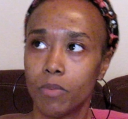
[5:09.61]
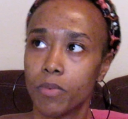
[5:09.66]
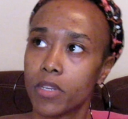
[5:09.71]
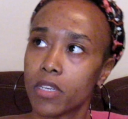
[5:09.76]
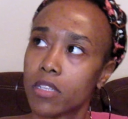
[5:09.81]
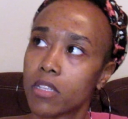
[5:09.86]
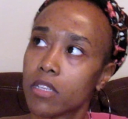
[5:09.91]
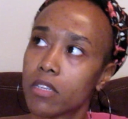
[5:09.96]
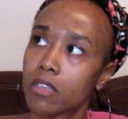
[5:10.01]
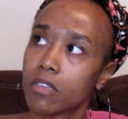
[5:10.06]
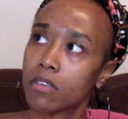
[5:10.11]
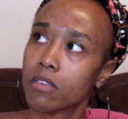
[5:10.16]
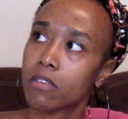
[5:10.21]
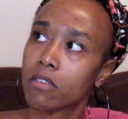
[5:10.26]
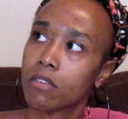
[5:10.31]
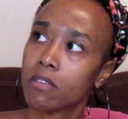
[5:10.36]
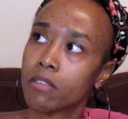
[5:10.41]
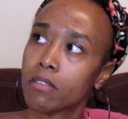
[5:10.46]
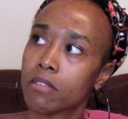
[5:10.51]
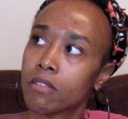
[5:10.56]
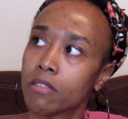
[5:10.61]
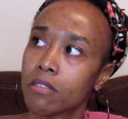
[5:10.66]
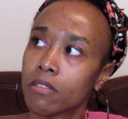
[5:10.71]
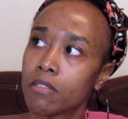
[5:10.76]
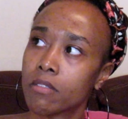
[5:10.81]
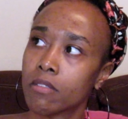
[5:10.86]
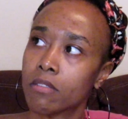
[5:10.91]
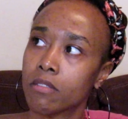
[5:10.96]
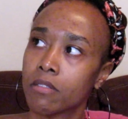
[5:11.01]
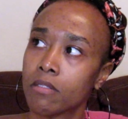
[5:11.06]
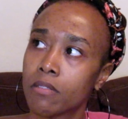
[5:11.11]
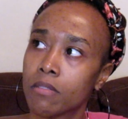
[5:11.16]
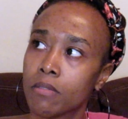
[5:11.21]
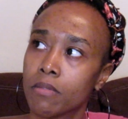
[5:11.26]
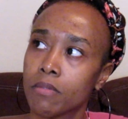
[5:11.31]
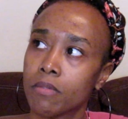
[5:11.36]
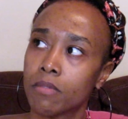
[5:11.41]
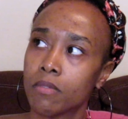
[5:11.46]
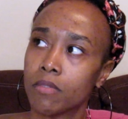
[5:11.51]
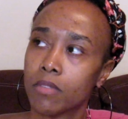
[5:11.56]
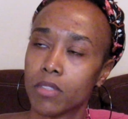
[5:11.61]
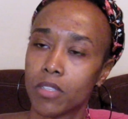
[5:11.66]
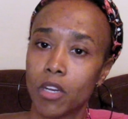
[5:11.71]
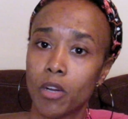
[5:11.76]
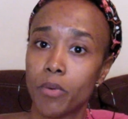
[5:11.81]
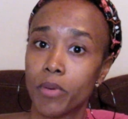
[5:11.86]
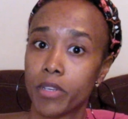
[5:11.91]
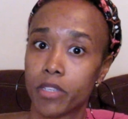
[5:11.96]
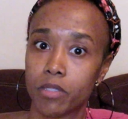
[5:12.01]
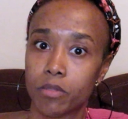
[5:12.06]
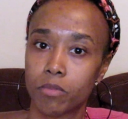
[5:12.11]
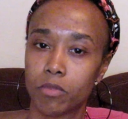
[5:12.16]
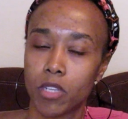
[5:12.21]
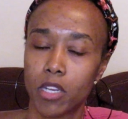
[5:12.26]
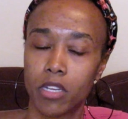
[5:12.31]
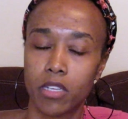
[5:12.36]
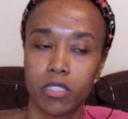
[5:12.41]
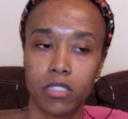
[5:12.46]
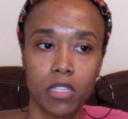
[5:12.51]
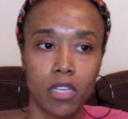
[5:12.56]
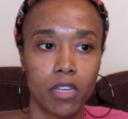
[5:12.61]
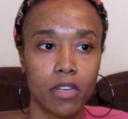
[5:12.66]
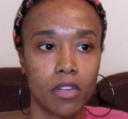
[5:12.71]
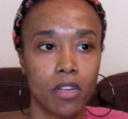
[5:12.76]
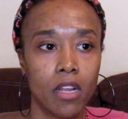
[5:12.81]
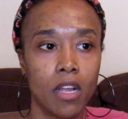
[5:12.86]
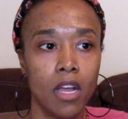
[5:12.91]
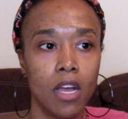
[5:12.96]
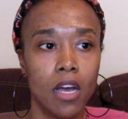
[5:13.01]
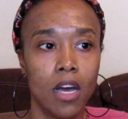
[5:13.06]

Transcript: week later. A week and change later.